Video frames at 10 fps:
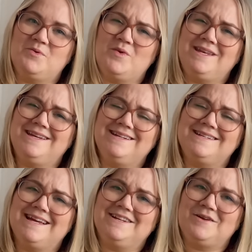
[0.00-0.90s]
we didn't
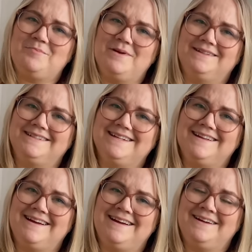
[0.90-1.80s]
end up building
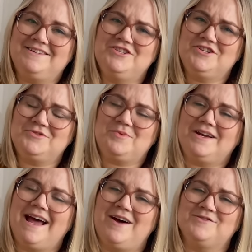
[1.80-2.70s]
the gingerbread
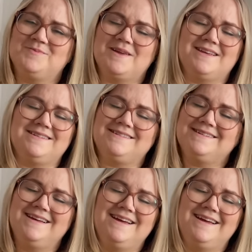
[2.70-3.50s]
house because